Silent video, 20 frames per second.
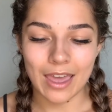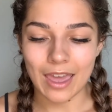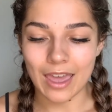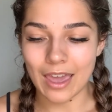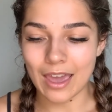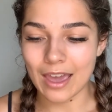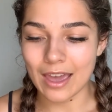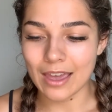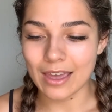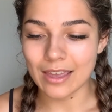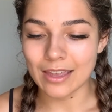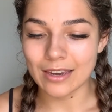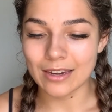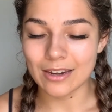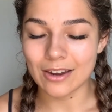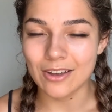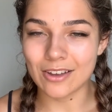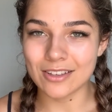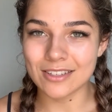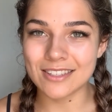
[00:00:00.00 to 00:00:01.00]

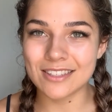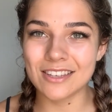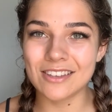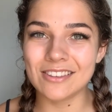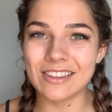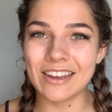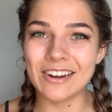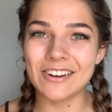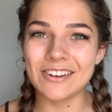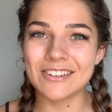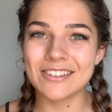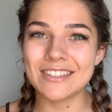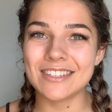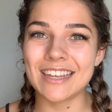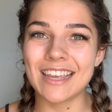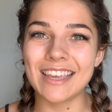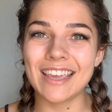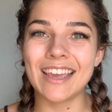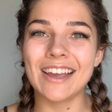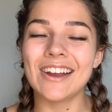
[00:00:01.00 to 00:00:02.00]
And I'll see you later.
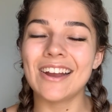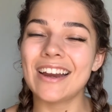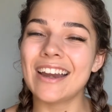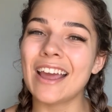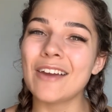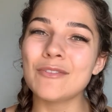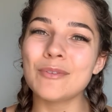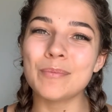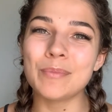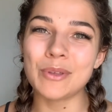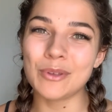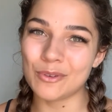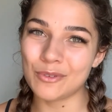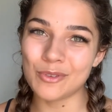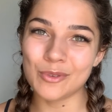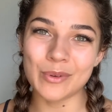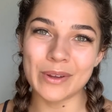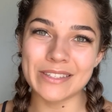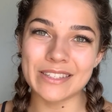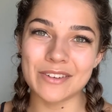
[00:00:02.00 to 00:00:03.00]
Take care and have a
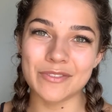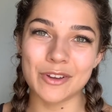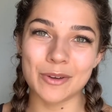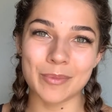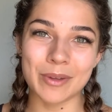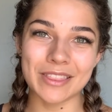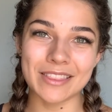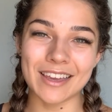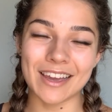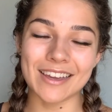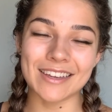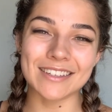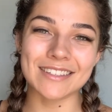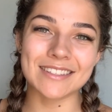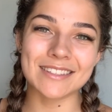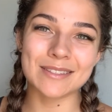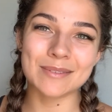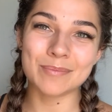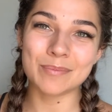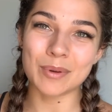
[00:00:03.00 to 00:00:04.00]
beautiful rest of your month,
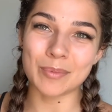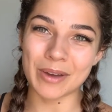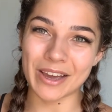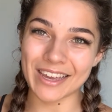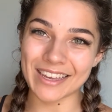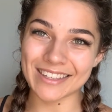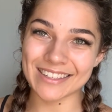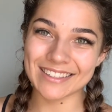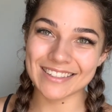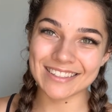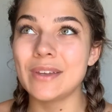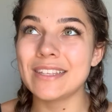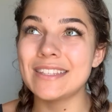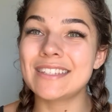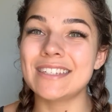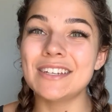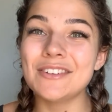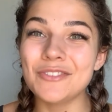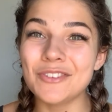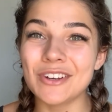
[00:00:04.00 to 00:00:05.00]
guys. Bye-bye. It's
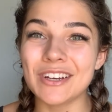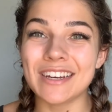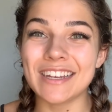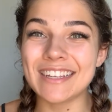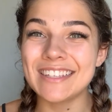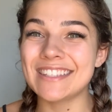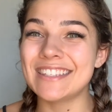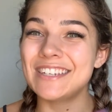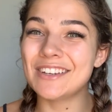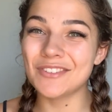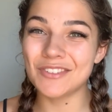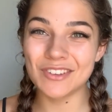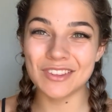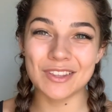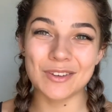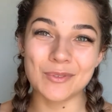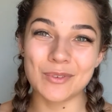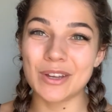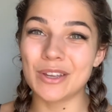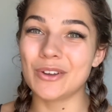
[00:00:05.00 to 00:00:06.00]
different. It's different
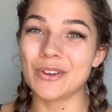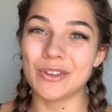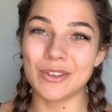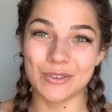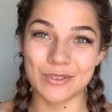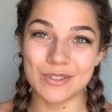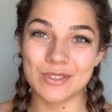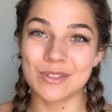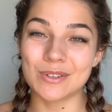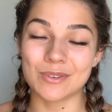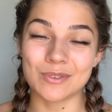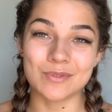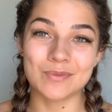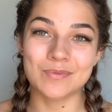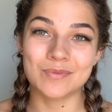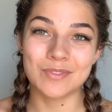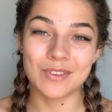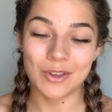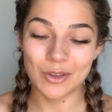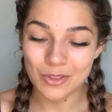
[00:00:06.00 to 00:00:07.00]
than what you're used to.
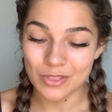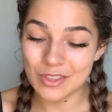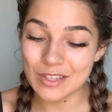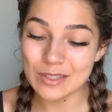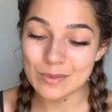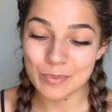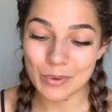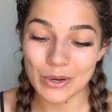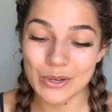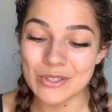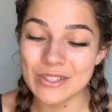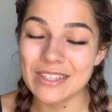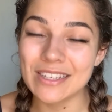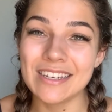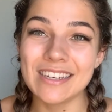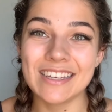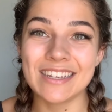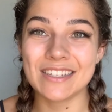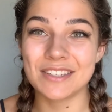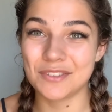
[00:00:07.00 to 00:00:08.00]
This
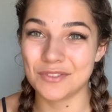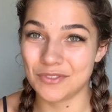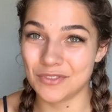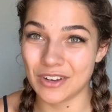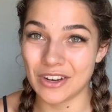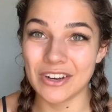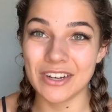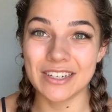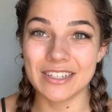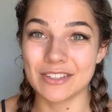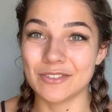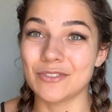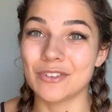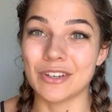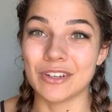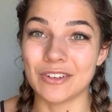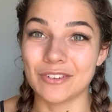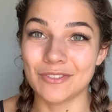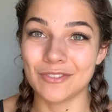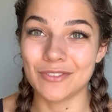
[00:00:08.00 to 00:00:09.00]
person is very
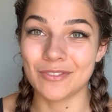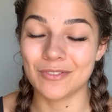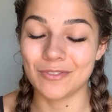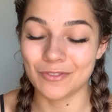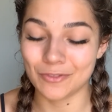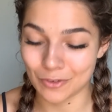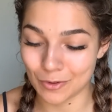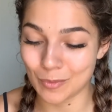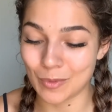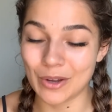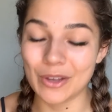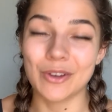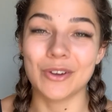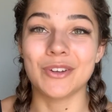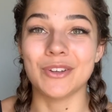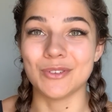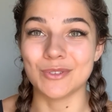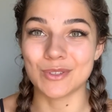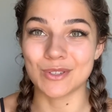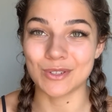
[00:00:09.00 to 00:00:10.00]
different from what you're
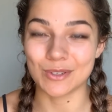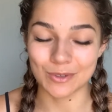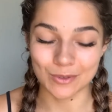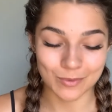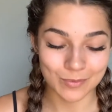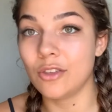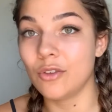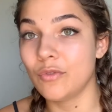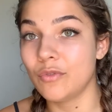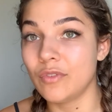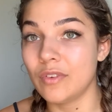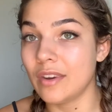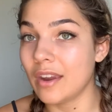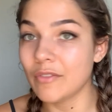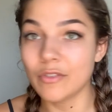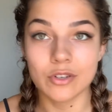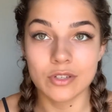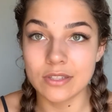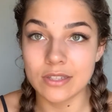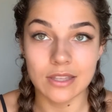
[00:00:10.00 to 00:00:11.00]
used to. You've
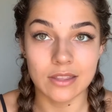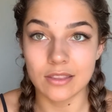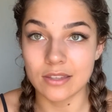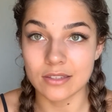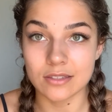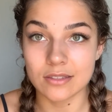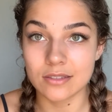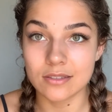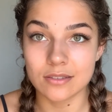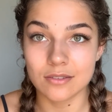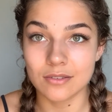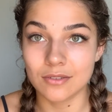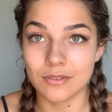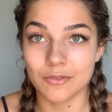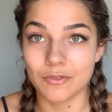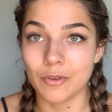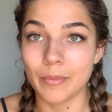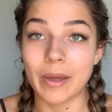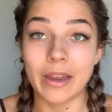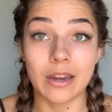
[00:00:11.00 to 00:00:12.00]
never seen this
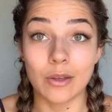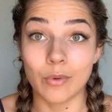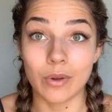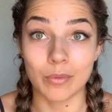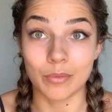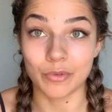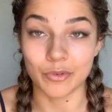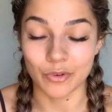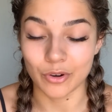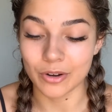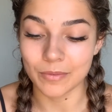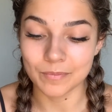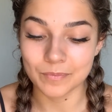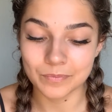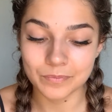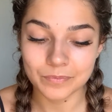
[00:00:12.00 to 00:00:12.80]
from anyone before.